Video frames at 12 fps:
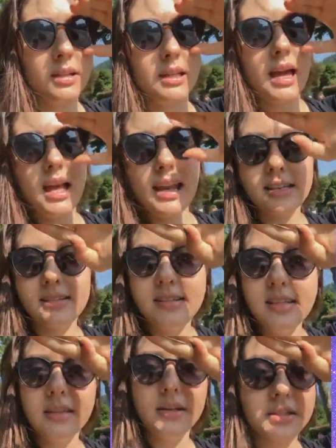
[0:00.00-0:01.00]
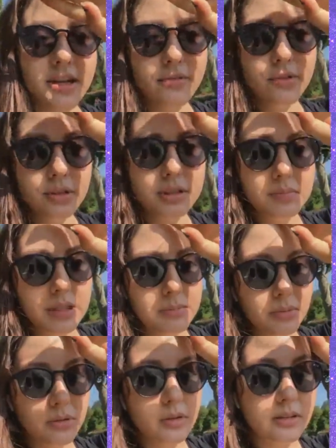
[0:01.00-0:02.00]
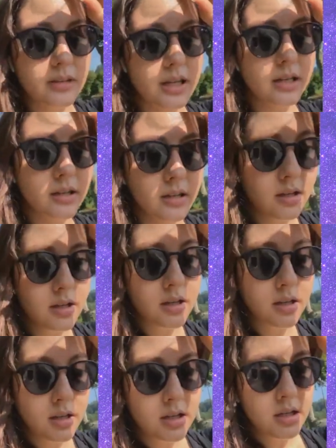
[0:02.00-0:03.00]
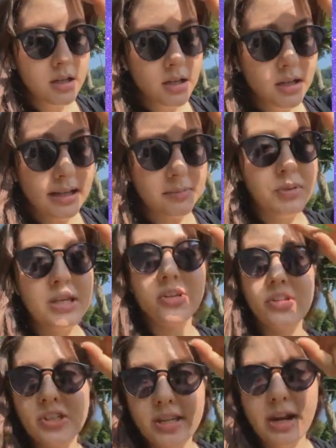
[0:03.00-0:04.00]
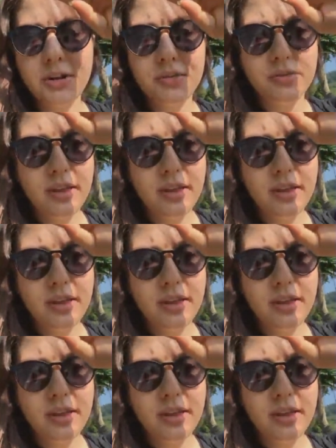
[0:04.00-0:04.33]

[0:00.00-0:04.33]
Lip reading: like seeing the devil in people and then like being scared of